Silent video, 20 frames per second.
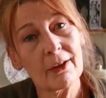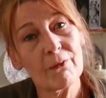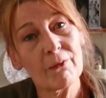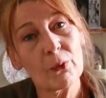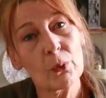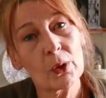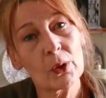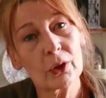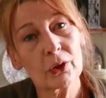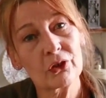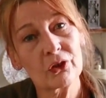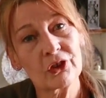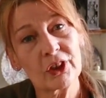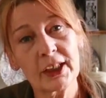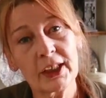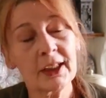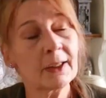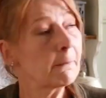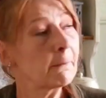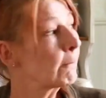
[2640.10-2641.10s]
you for
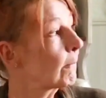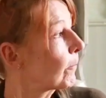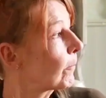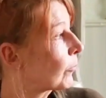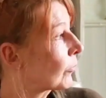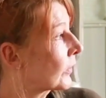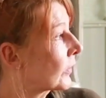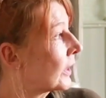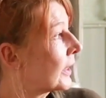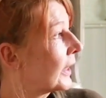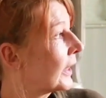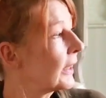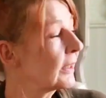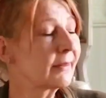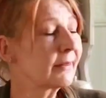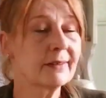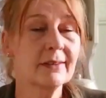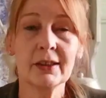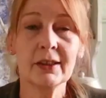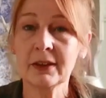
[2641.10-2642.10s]
watching.
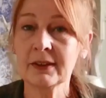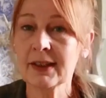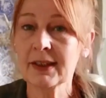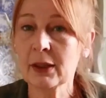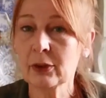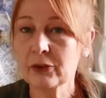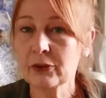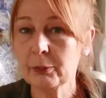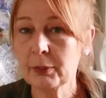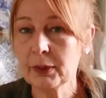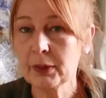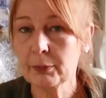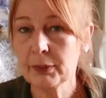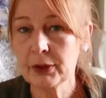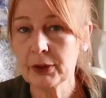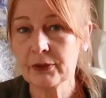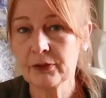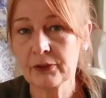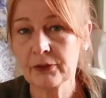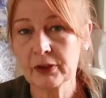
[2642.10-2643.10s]
It's turned out to be a
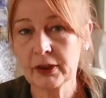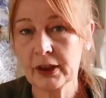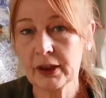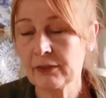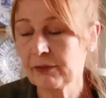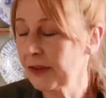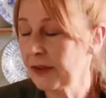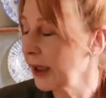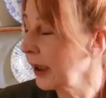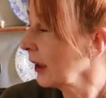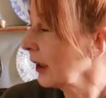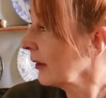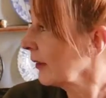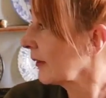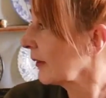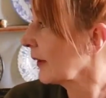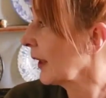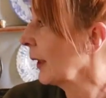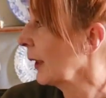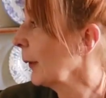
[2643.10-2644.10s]
beautiful evening,
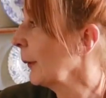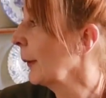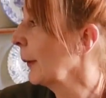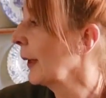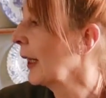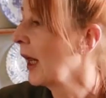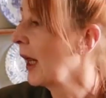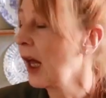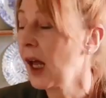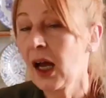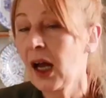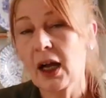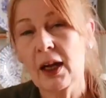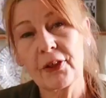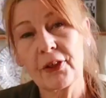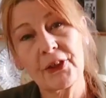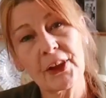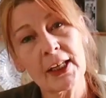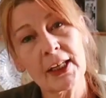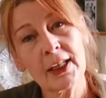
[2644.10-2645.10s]
so I
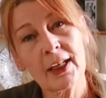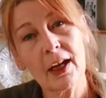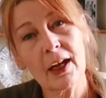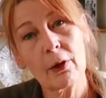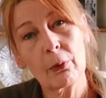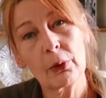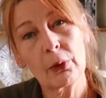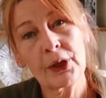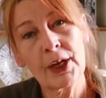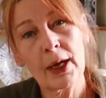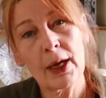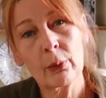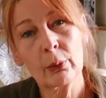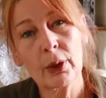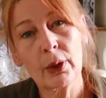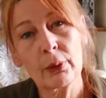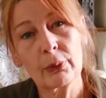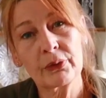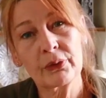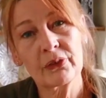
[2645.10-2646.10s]
think I will now
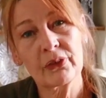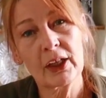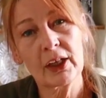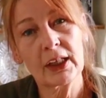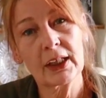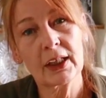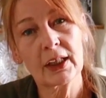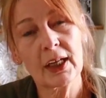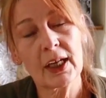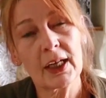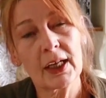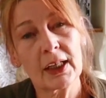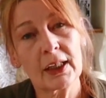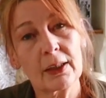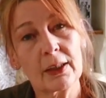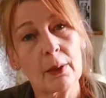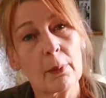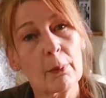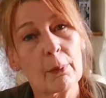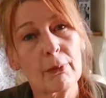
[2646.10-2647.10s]
go and take
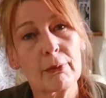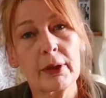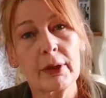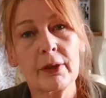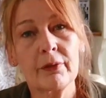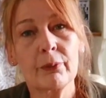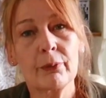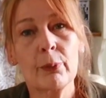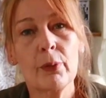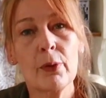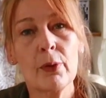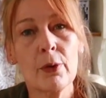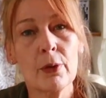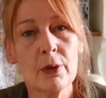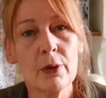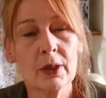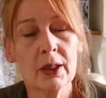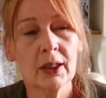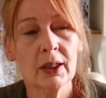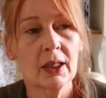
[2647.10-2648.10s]
a brief
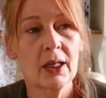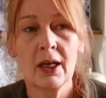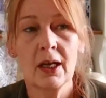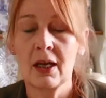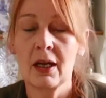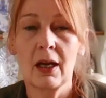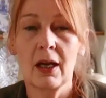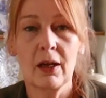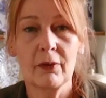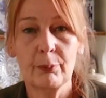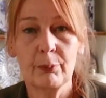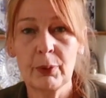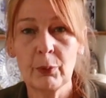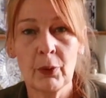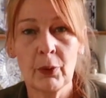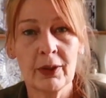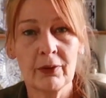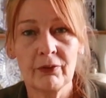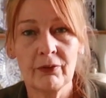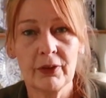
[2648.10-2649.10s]
walk. I've been
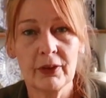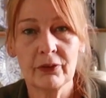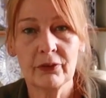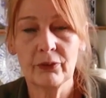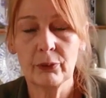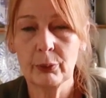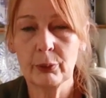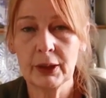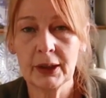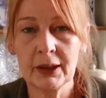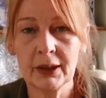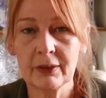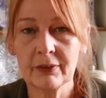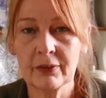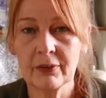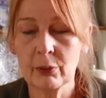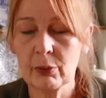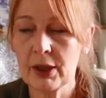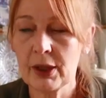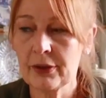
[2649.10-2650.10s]
waiting for this for weeks.
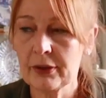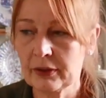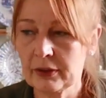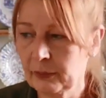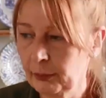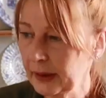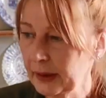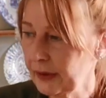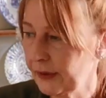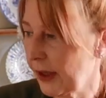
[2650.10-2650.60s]
The weather has been